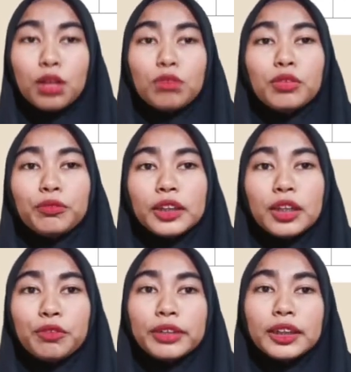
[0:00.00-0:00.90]
with
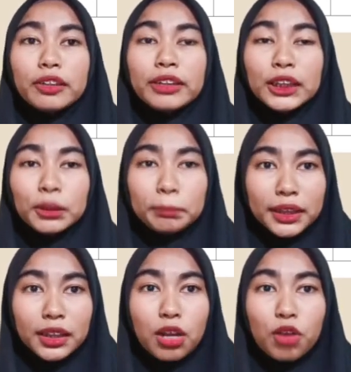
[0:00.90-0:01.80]
different
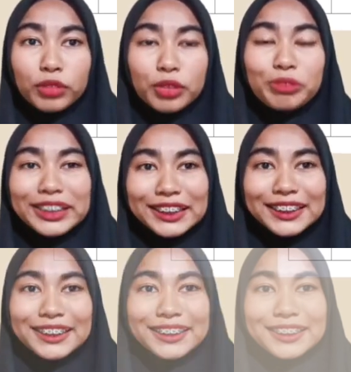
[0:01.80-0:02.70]
arrangement of the
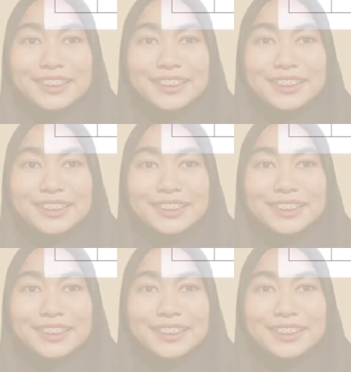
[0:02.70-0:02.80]
words.